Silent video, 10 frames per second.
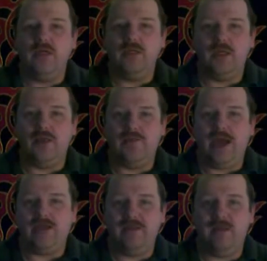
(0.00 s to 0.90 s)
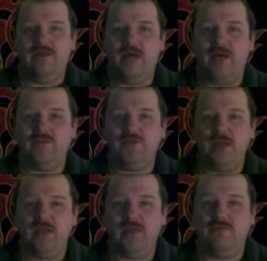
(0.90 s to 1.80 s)
to back them up so
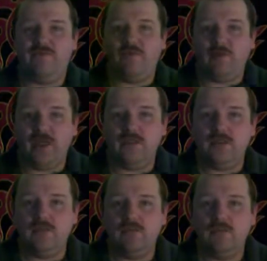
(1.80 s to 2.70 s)
they can afford it.